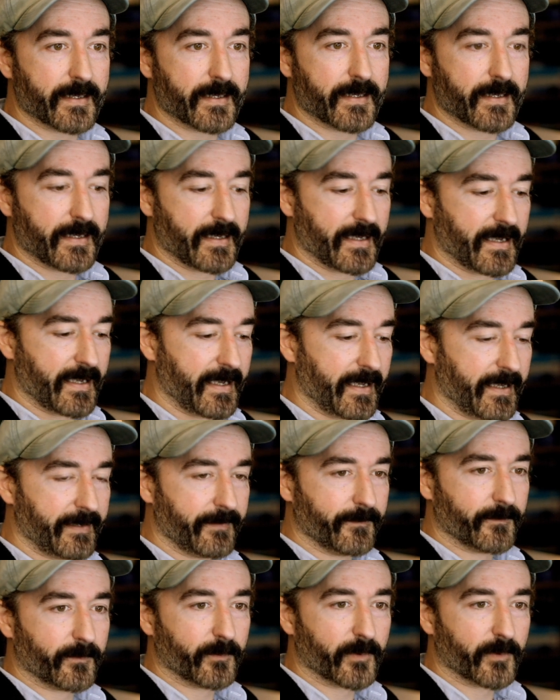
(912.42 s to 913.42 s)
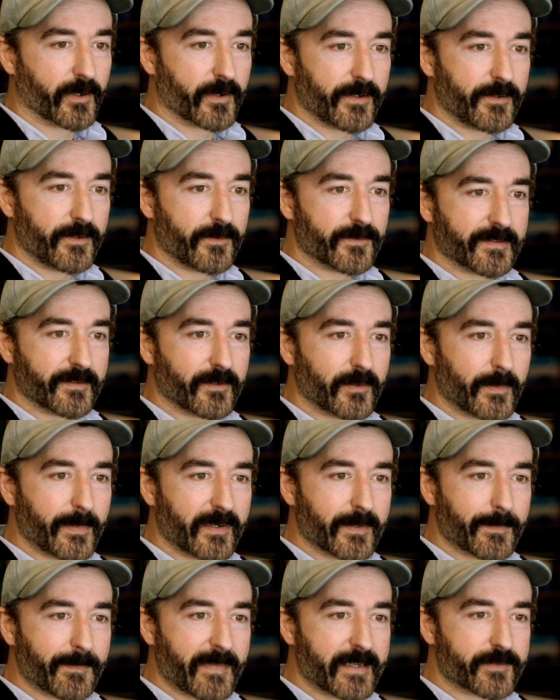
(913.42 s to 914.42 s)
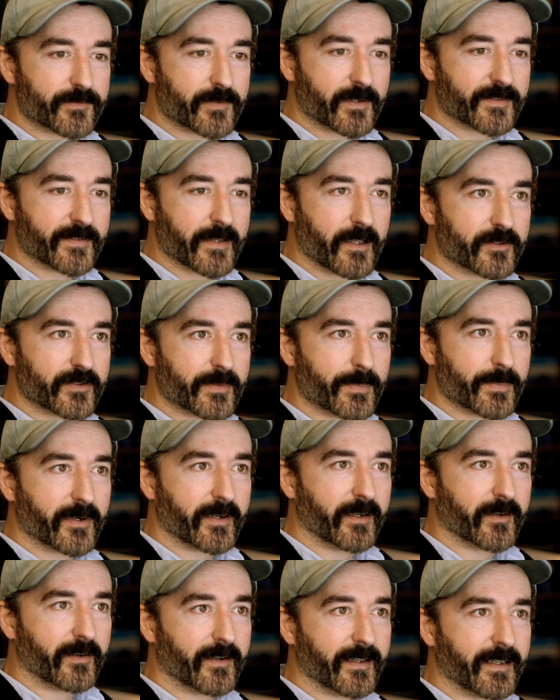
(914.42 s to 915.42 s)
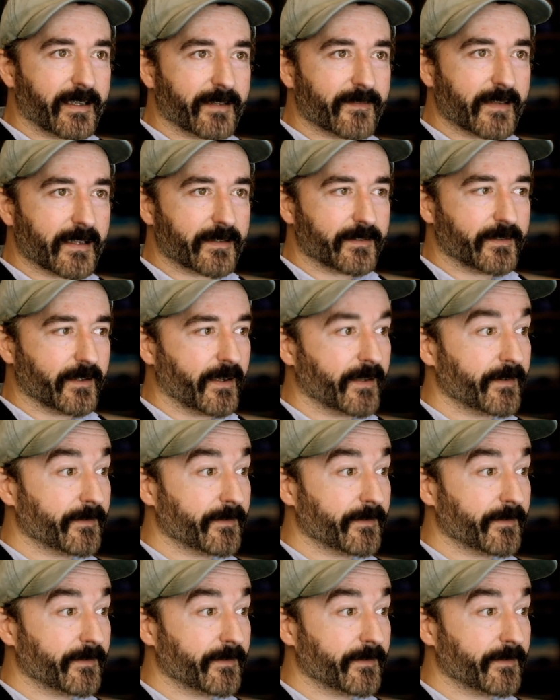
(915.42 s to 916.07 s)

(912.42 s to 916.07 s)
And we're going to use a little bit of matrix algebra here to get that done.